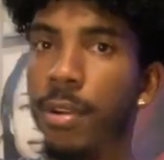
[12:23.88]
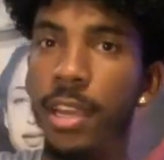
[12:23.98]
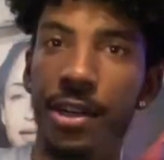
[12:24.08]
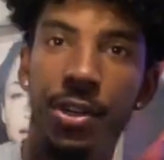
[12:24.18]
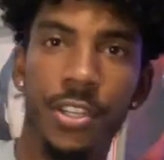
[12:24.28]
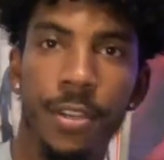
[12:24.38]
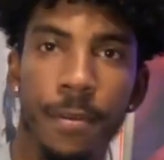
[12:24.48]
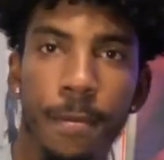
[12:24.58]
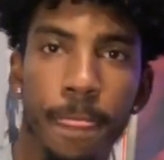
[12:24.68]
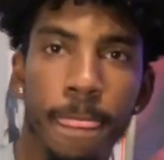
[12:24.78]
brush.
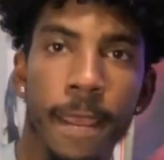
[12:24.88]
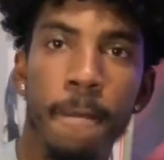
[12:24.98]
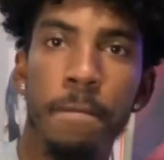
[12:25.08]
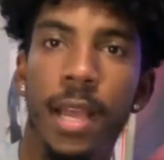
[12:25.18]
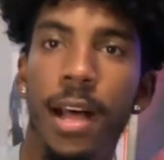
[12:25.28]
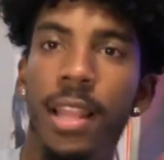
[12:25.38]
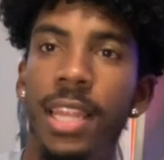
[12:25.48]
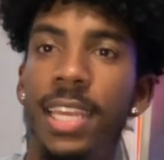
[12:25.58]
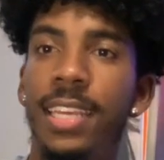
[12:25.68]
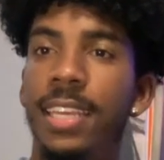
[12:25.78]
I'll
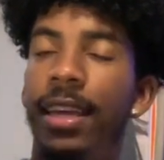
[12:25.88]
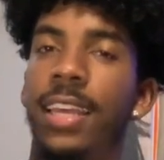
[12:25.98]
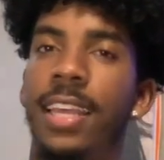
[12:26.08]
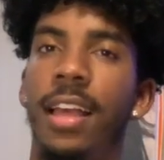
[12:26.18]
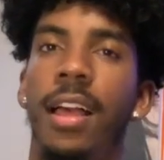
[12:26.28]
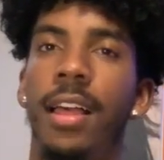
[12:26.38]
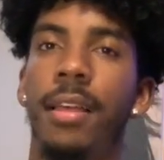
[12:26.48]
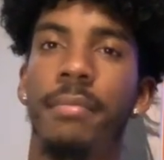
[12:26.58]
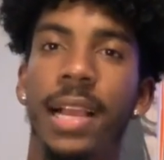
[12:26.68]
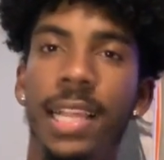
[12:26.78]
link
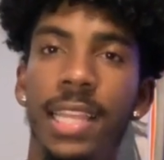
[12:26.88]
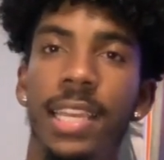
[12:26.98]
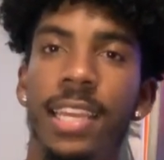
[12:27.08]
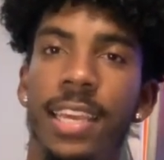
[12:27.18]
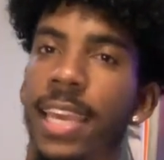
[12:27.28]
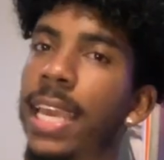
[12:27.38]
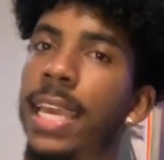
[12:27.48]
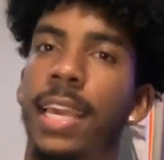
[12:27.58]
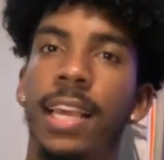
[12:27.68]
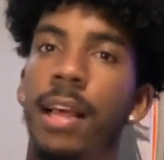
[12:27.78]
my cleaning kit.
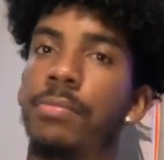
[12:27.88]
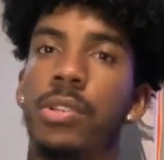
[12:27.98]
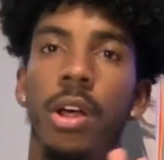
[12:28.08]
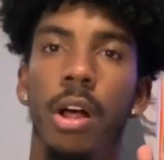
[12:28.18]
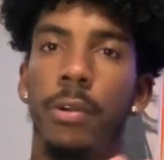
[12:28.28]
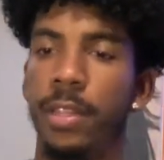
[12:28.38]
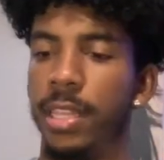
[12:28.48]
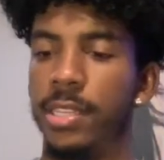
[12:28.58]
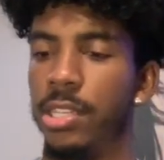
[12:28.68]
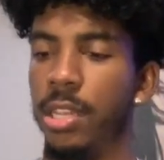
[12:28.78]
It comes all with
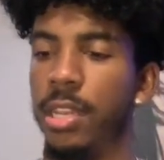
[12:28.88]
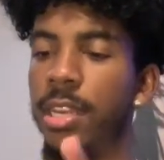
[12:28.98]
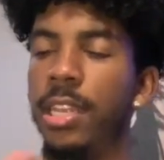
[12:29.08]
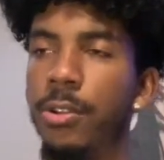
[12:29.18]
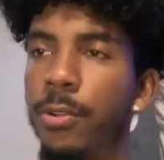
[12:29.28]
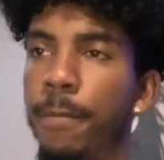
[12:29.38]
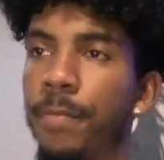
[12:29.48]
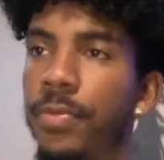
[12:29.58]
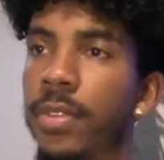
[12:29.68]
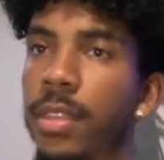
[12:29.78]
this. So the needle
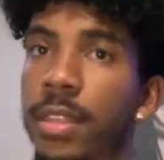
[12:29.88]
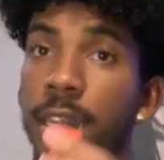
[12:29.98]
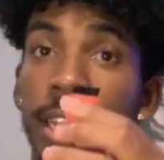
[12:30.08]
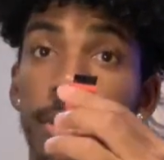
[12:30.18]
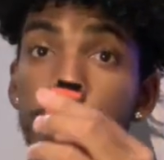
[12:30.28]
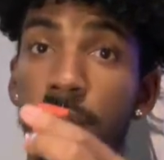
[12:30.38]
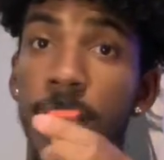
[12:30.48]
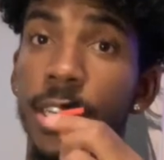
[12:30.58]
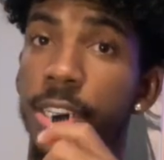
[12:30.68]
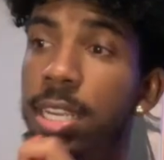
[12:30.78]

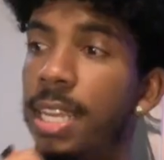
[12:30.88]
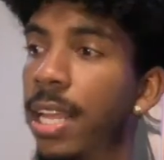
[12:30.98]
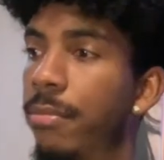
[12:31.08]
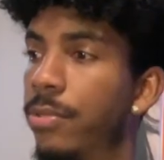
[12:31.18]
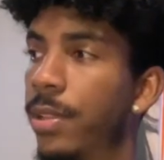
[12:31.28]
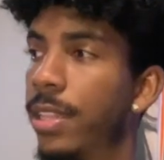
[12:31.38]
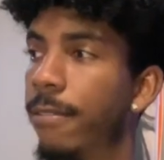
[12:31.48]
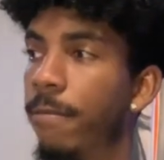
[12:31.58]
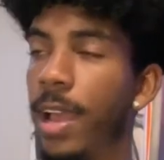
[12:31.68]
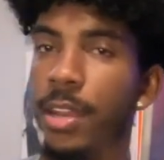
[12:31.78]
brush, it comes with the
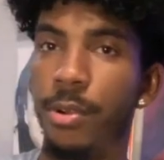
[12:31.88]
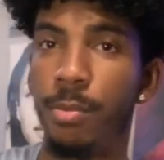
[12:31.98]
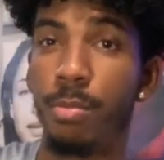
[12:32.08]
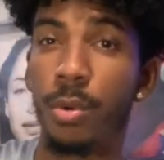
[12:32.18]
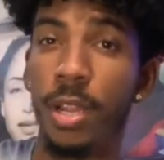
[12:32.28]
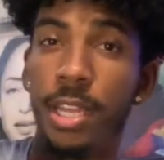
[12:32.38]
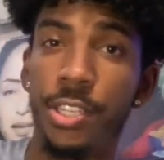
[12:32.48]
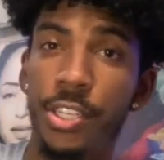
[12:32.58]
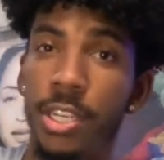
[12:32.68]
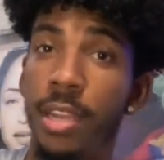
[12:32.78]
vinyl
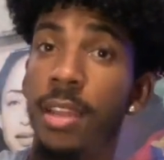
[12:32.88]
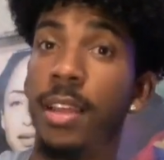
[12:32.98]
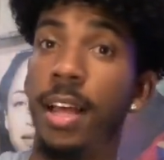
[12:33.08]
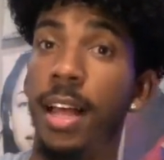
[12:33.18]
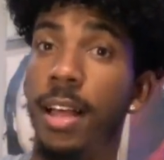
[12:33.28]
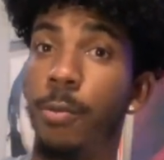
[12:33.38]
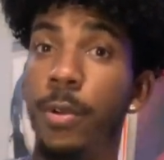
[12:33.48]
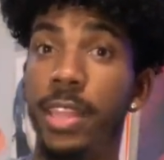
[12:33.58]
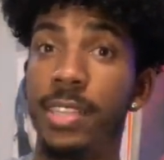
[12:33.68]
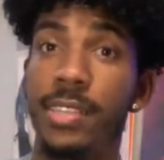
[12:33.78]
brush,
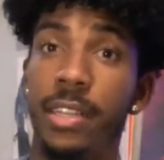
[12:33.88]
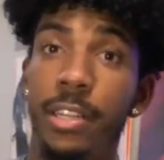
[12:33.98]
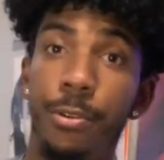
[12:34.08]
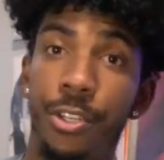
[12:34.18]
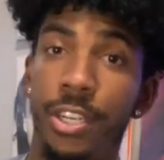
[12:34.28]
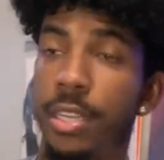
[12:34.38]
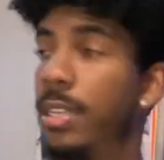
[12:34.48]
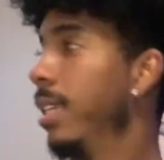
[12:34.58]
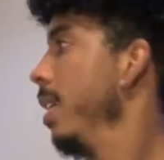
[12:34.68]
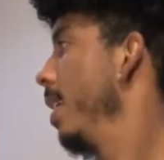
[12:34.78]
with the
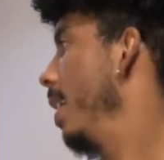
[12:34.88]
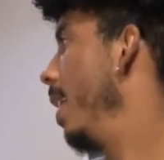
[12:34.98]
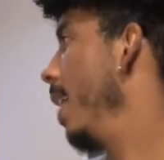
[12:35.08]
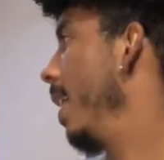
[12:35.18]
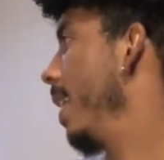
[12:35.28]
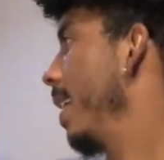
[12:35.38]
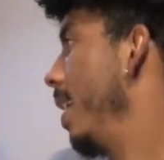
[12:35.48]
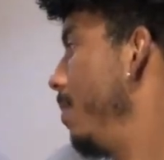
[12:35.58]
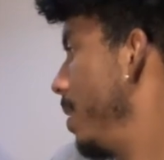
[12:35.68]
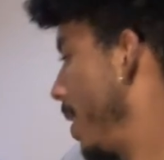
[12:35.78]
solution, and it
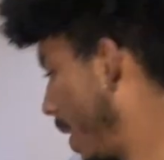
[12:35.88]
comes in